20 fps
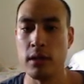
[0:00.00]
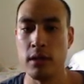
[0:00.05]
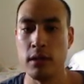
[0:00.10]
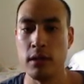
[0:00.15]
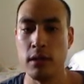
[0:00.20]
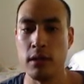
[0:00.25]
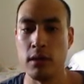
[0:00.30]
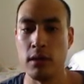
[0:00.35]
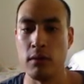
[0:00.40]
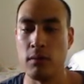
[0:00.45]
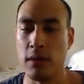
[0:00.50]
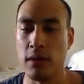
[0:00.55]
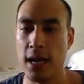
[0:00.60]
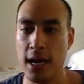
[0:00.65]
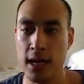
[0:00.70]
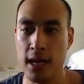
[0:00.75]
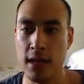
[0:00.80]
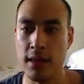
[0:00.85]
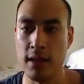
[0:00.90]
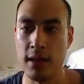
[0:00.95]
you know,
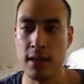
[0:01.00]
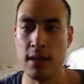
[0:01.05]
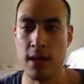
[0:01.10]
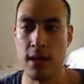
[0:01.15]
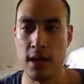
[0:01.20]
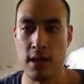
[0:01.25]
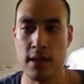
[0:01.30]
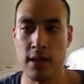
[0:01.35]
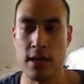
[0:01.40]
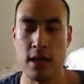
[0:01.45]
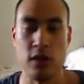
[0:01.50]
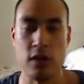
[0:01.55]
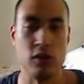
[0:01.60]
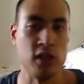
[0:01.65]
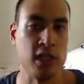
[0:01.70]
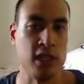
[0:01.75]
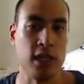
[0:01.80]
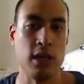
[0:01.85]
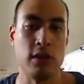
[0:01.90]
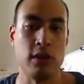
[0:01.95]
anything that you
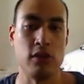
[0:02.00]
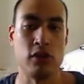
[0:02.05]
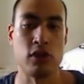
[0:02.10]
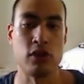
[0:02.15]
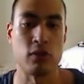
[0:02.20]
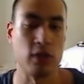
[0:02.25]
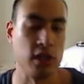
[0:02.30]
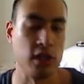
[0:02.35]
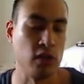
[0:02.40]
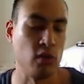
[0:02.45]
see on your screen,